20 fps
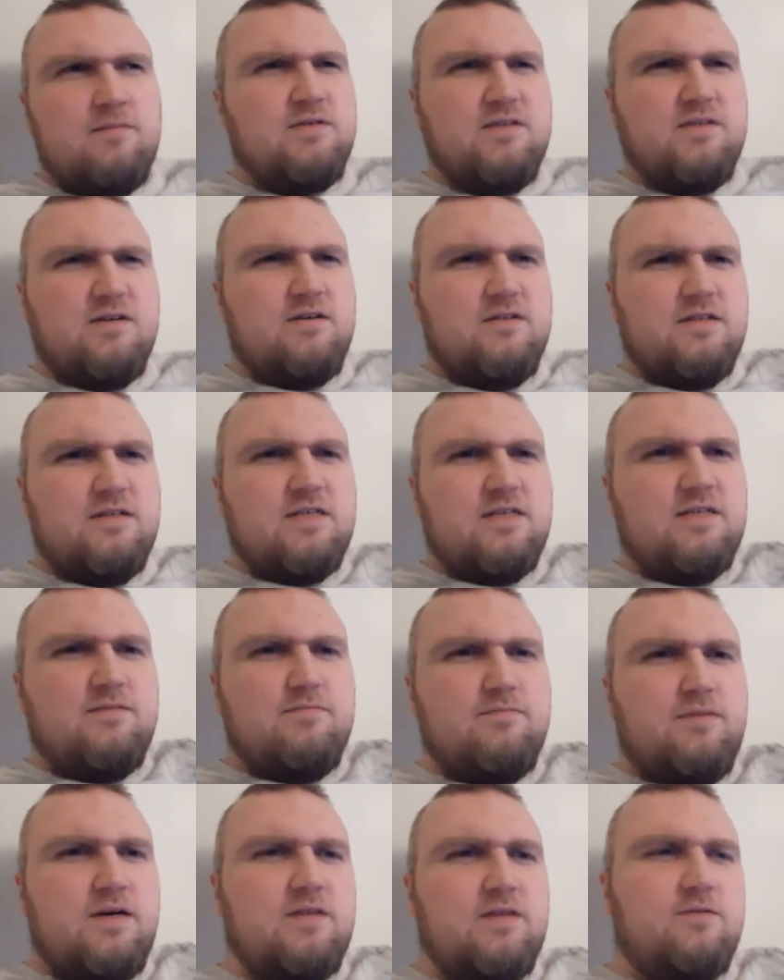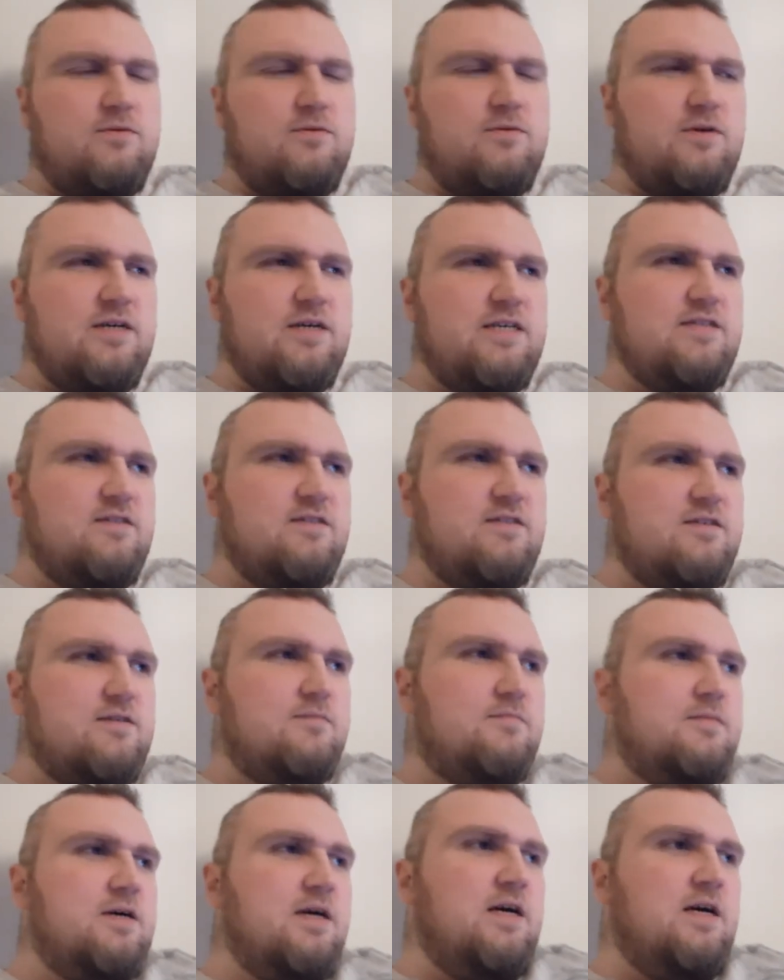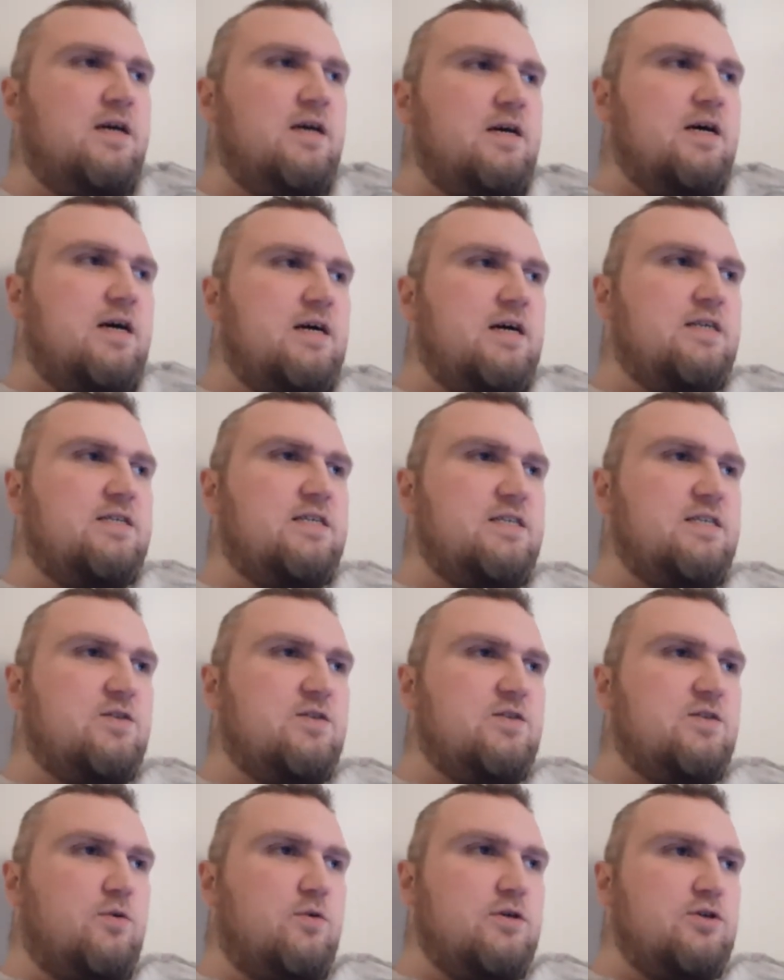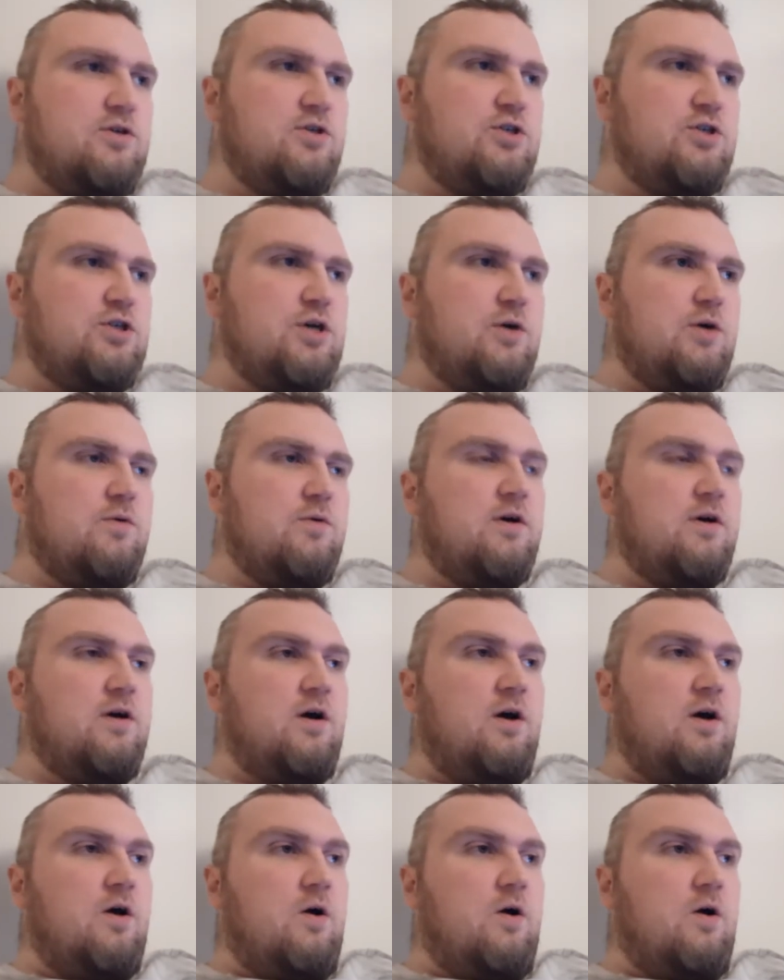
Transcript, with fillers: bizarrely, by throwing in some uh, disorder joke